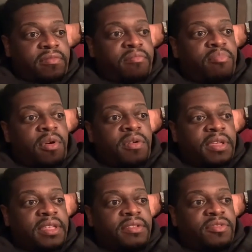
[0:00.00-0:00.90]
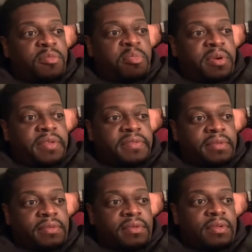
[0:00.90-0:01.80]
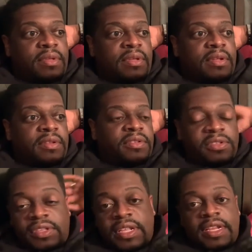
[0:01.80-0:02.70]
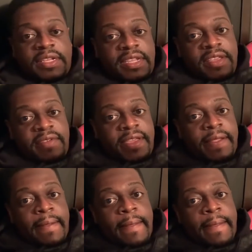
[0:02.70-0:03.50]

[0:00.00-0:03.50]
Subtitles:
broke into prison to steal a TV.